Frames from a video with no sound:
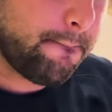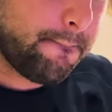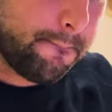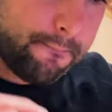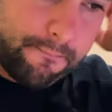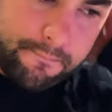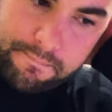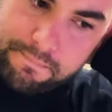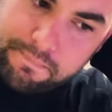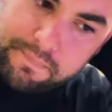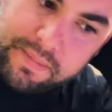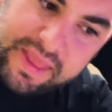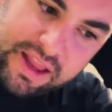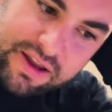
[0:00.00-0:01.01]
Yeah, Dad,
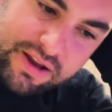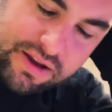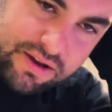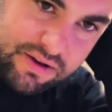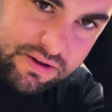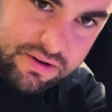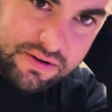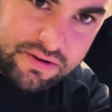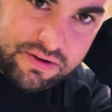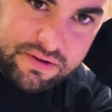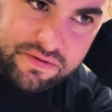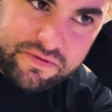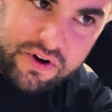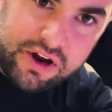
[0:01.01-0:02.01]
going to Antarctica
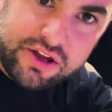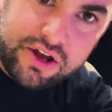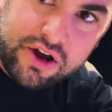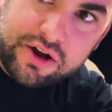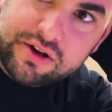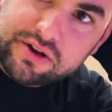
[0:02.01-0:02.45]
yeah. Oh,